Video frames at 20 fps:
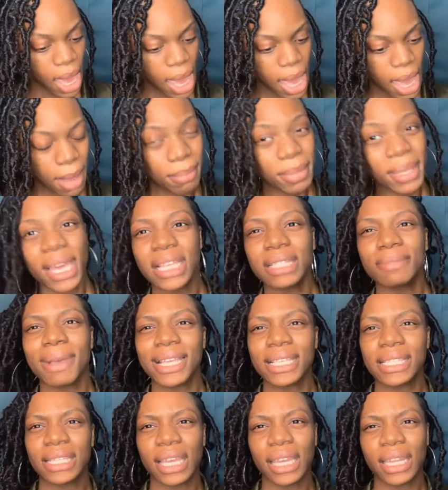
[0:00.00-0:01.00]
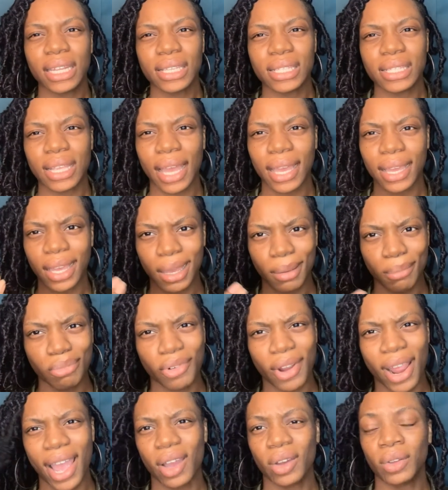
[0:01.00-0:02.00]
And because my skin is like
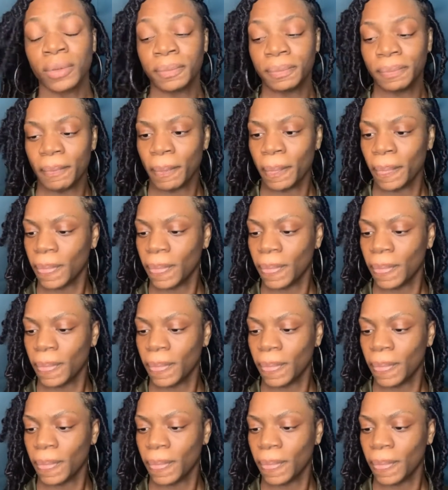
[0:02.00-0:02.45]
brown,